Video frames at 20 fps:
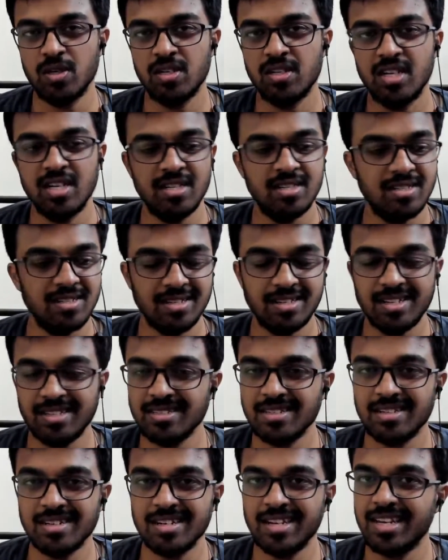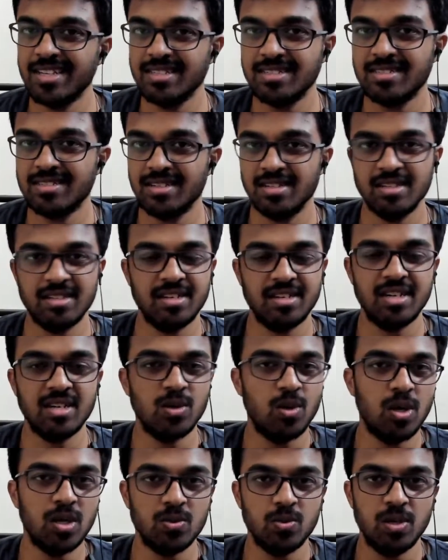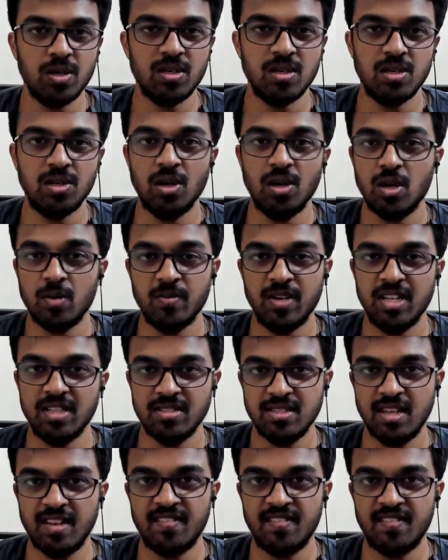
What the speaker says: And recently, I just drink hot water normally itself.